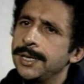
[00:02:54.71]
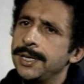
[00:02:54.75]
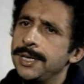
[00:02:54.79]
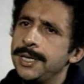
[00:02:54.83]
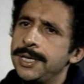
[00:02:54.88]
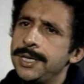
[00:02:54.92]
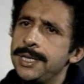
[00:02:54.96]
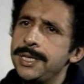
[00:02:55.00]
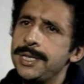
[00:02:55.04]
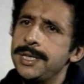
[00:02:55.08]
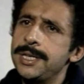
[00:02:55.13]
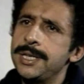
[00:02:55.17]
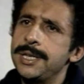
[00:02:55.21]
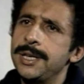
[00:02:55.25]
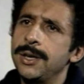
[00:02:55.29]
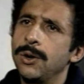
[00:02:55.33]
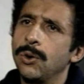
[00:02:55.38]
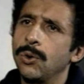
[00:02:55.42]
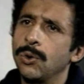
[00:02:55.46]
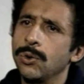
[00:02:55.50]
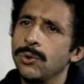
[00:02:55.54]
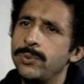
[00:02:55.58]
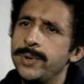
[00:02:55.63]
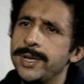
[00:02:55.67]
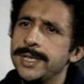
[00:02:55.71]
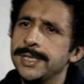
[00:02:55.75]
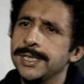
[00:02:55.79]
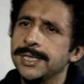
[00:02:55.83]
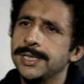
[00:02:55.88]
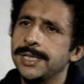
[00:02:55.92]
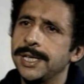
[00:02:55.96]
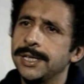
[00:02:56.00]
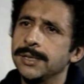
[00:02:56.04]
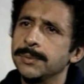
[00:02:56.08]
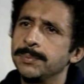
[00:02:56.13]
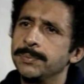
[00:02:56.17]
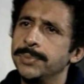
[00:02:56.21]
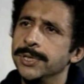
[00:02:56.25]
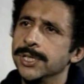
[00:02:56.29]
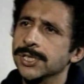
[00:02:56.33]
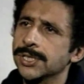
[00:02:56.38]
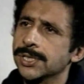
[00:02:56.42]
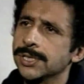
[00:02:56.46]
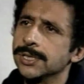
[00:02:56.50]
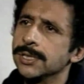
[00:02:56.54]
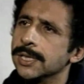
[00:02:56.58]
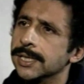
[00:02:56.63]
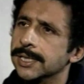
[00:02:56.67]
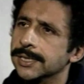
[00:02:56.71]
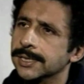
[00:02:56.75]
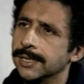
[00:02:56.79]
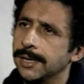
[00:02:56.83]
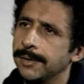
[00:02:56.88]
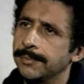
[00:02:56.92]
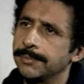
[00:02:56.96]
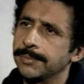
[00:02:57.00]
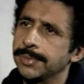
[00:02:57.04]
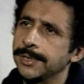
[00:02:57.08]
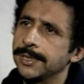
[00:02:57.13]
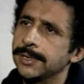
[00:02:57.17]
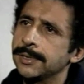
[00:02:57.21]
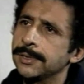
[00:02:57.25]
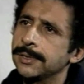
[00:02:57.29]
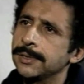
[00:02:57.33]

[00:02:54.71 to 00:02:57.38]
He always set a personal example.